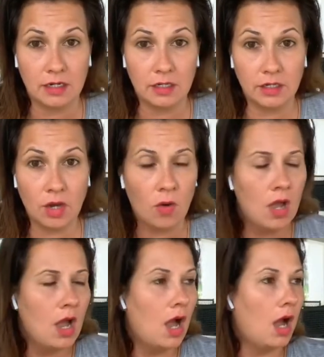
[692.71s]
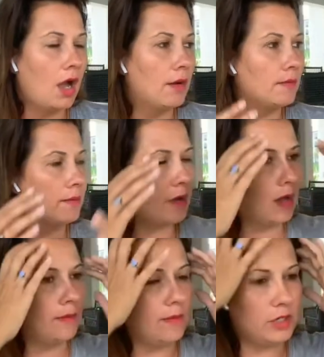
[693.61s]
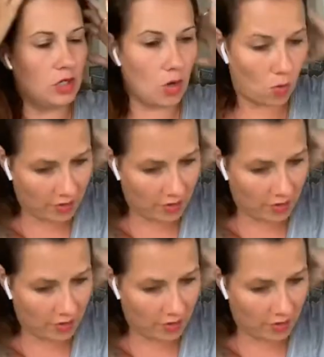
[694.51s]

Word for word: You know, um, um, you know,